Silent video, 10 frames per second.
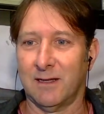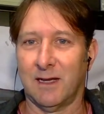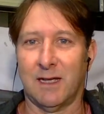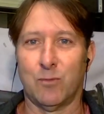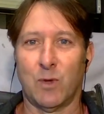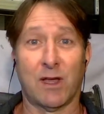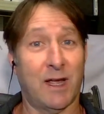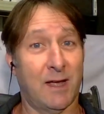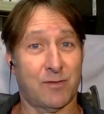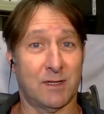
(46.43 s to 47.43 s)
and we're going
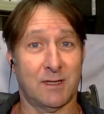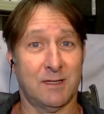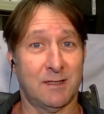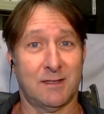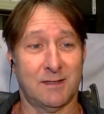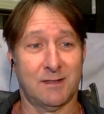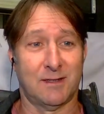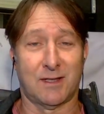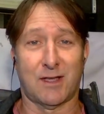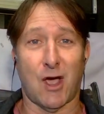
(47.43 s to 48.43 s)
to have to
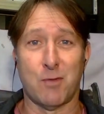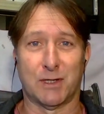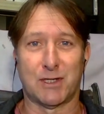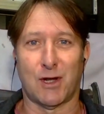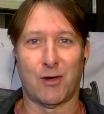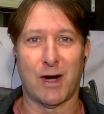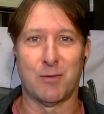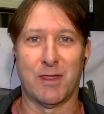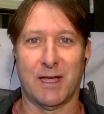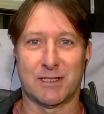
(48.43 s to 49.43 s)
cope and
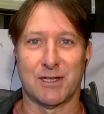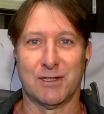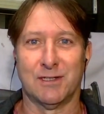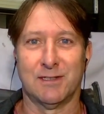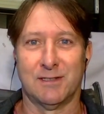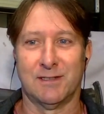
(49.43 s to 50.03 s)
tolerate with that too.